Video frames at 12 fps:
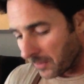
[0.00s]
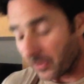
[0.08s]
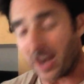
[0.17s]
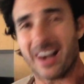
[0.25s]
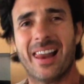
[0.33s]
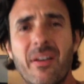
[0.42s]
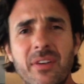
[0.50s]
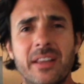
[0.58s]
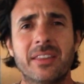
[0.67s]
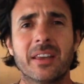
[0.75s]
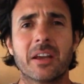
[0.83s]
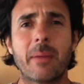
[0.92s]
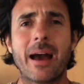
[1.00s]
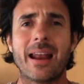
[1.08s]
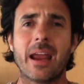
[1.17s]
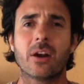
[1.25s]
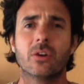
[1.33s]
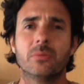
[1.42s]
The lovely thing about
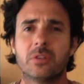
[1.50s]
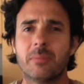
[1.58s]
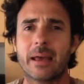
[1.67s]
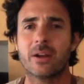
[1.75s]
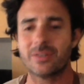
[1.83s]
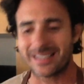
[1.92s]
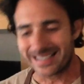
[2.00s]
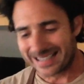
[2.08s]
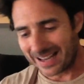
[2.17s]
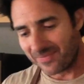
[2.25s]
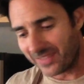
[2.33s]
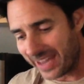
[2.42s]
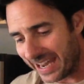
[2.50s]
heirloom tomatoes is that